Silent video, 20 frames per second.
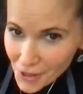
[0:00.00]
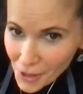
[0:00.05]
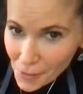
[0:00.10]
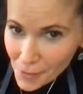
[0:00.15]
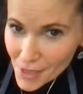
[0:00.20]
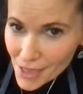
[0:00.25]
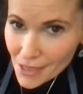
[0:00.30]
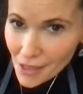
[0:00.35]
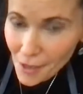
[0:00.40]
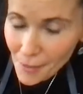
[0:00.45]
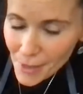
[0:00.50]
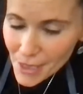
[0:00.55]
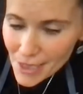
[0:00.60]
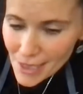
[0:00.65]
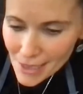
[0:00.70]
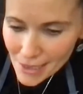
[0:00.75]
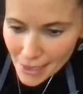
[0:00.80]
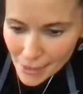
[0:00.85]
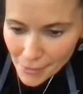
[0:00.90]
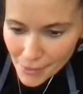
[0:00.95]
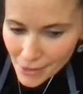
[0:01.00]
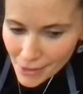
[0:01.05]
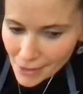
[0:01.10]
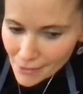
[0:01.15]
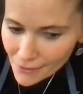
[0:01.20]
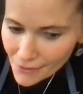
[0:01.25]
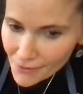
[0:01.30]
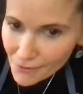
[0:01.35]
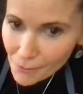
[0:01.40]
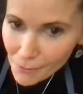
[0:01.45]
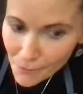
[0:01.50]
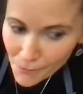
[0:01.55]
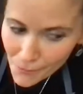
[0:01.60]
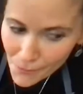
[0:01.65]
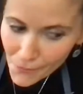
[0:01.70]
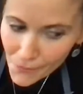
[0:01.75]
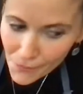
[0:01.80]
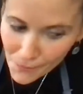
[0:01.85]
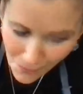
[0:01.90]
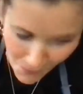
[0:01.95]
hummus. Like,
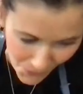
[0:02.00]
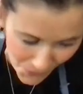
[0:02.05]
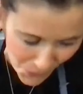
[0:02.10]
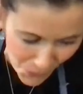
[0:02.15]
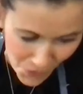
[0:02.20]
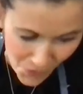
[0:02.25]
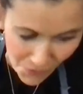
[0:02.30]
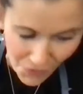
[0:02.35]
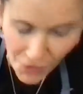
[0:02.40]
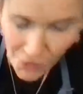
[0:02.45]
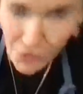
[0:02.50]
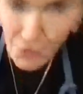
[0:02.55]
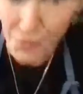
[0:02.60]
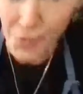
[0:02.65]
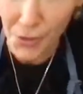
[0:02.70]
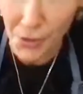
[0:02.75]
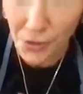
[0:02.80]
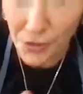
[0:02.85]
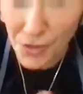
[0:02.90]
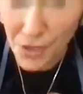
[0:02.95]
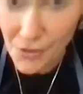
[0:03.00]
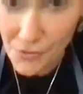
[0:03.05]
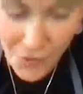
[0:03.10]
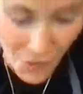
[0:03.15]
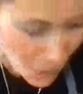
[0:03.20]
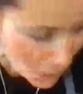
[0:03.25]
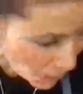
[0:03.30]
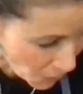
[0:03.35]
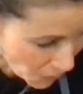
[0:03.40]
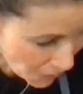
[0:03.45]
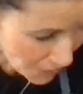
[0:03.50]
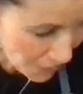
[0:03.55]
there's a very purist view on